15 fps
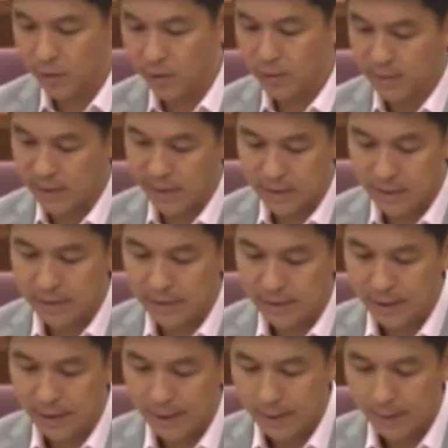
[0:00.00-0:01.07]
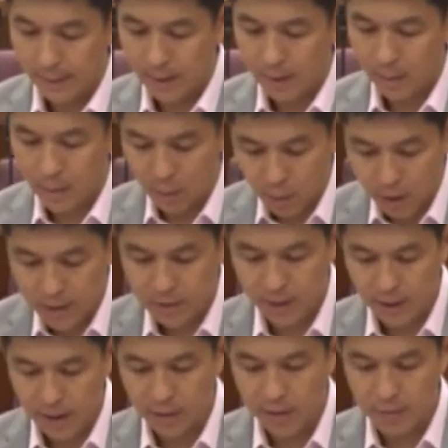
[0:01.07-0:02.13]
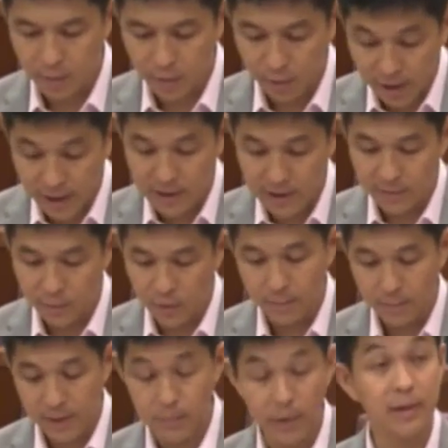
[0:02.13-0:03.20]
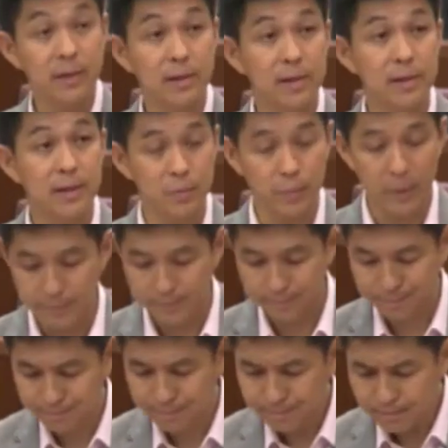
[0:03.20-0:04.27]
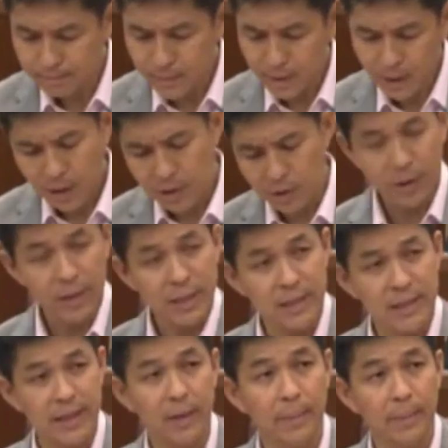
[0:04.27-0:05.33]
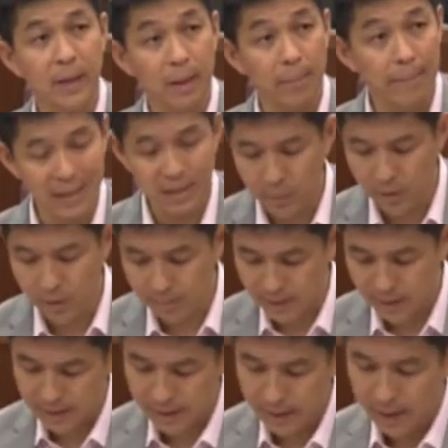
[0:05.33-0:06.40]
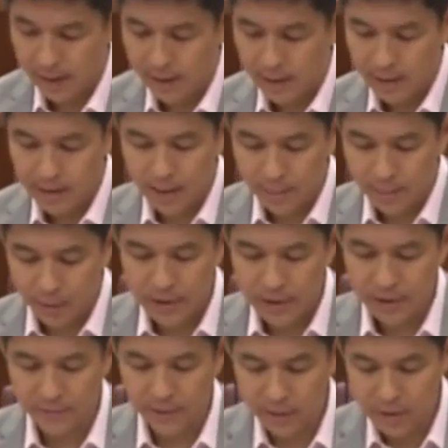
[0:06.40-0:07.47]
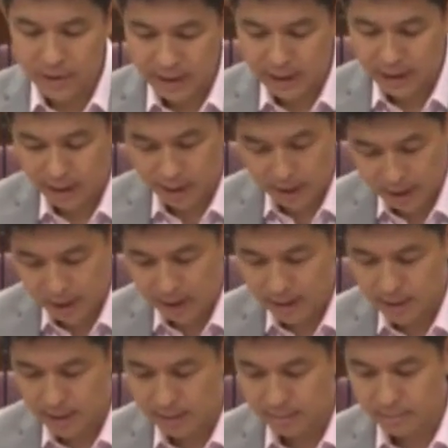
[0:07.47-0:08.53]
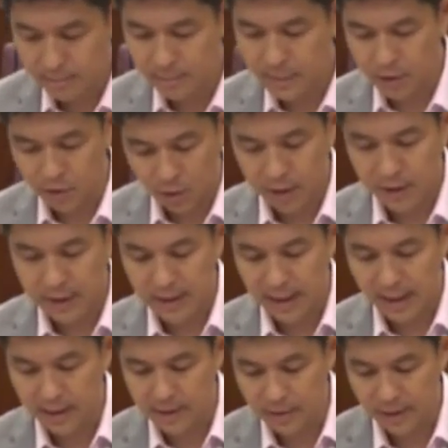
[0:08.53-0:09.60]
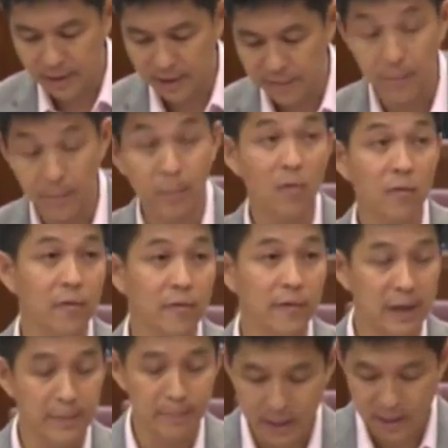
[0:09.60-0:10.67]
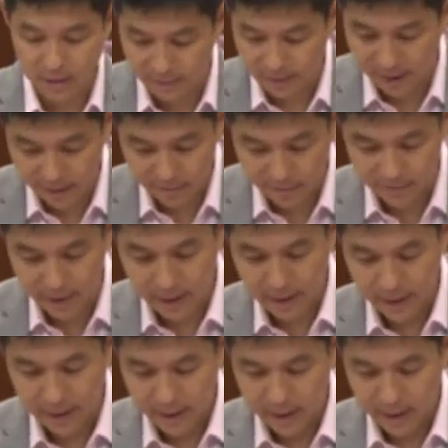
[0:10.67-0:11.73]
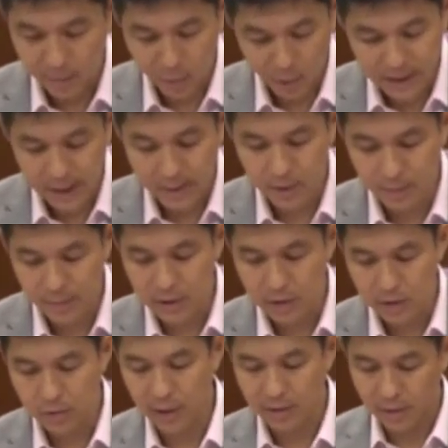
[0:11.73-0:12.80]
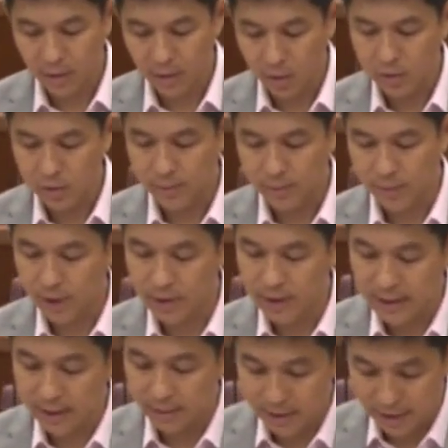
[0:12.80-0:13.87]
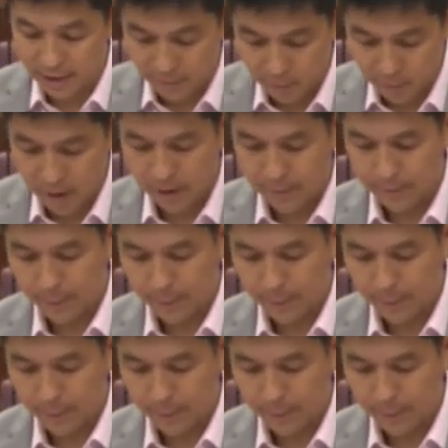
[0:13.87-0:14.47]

workplaces, we want to encourage progressive workplace practices as well. So this is the other part, a better workplace. Singaporeans have increasingly indicated strong desires to have a more fulfilling pace of life more time to pursue other goals and priorities outside of work.